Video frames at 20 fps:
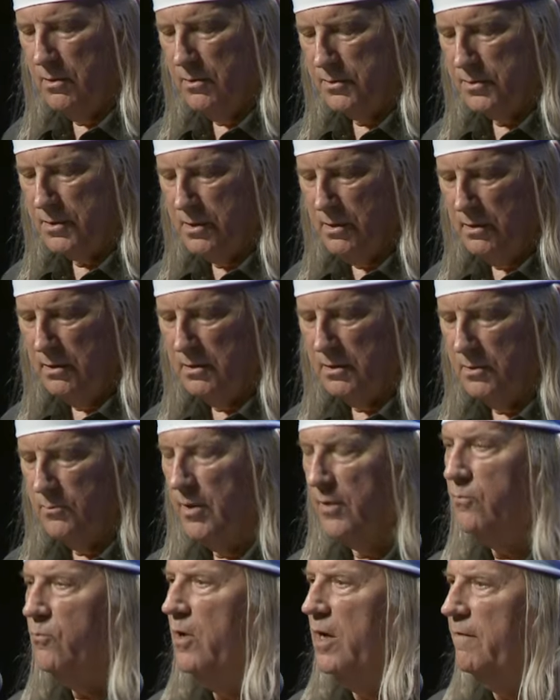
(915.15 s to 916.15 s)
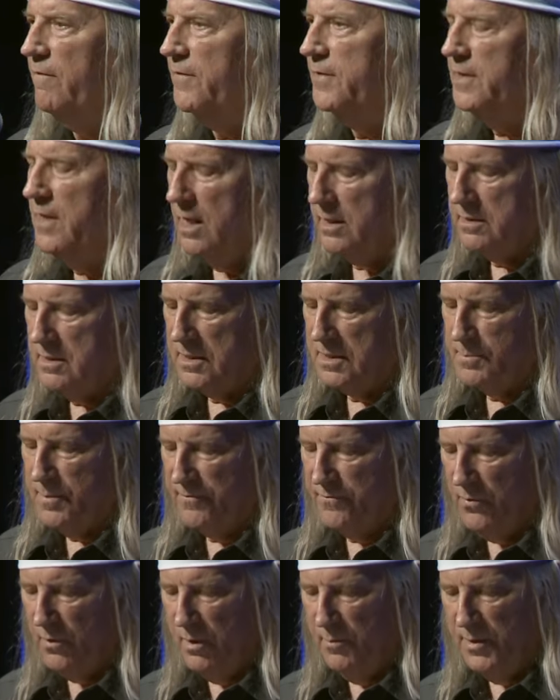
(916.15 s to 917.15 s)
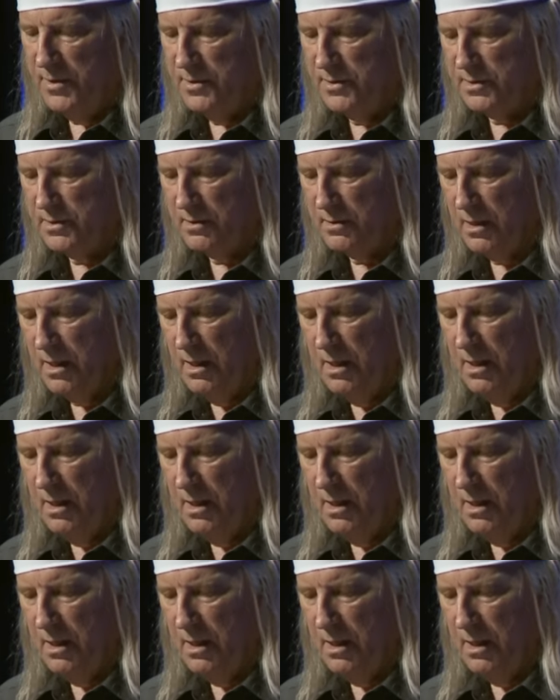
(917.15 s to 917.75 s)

old girl with one of the doctor's performers.